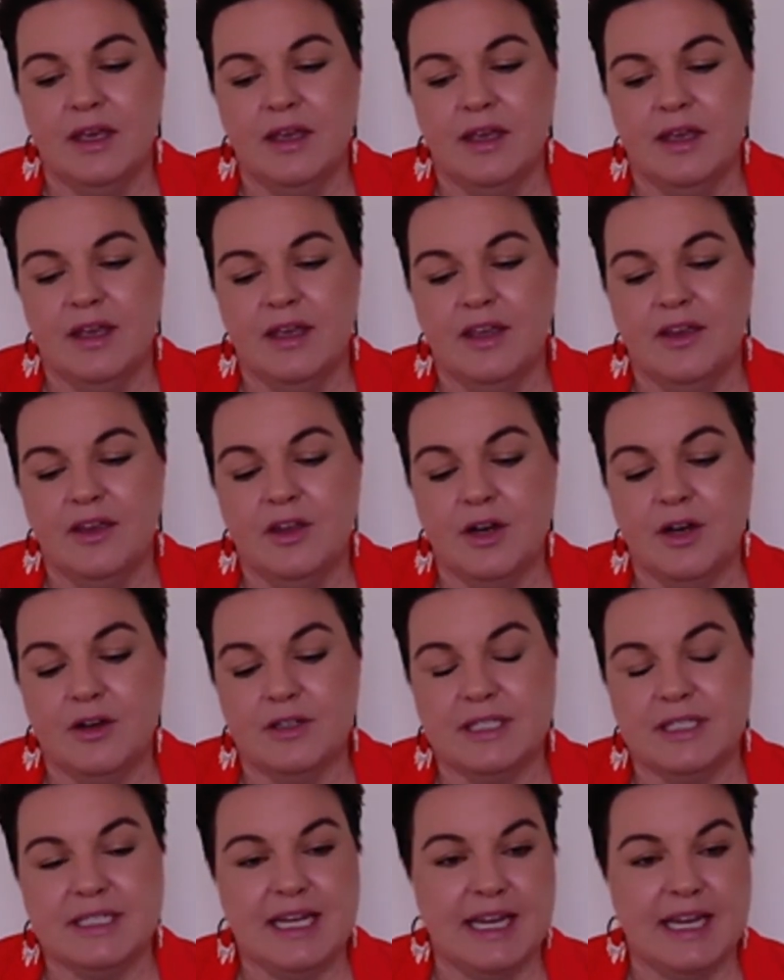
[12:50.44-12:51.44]
you know,
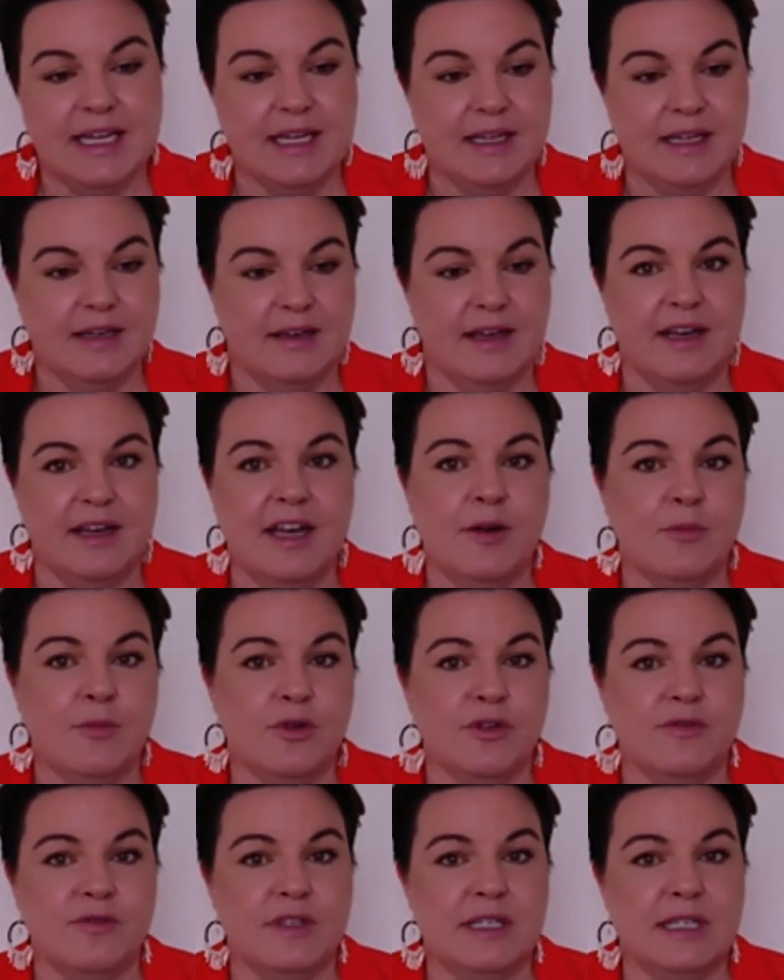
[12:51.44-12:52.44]
it's taken a number
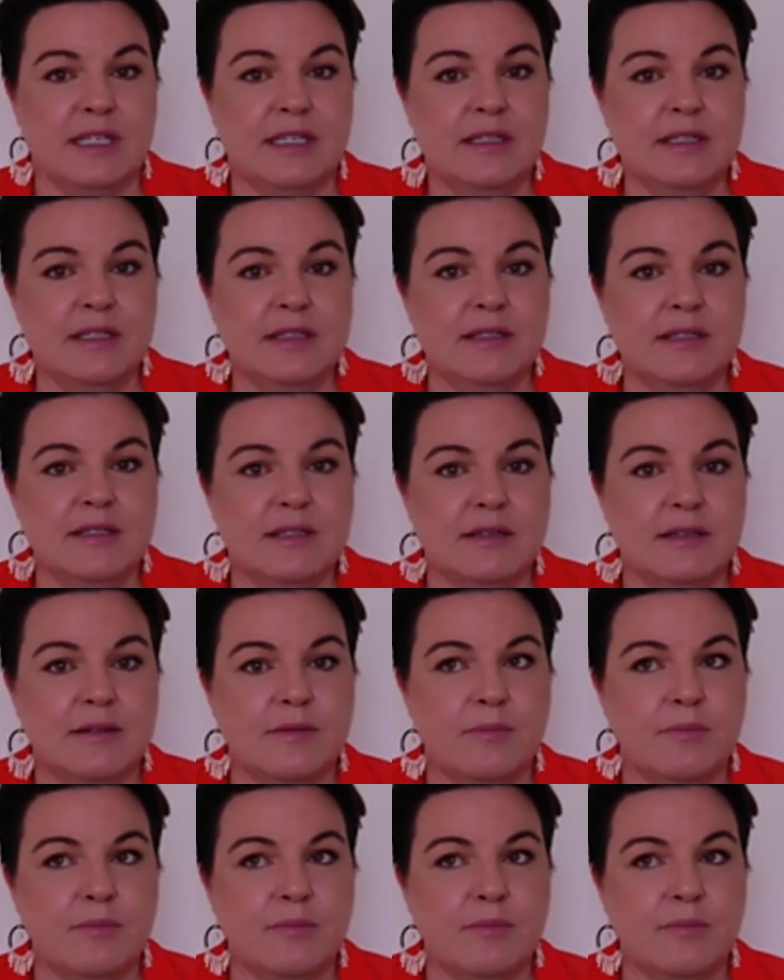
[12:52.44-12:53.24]
of years,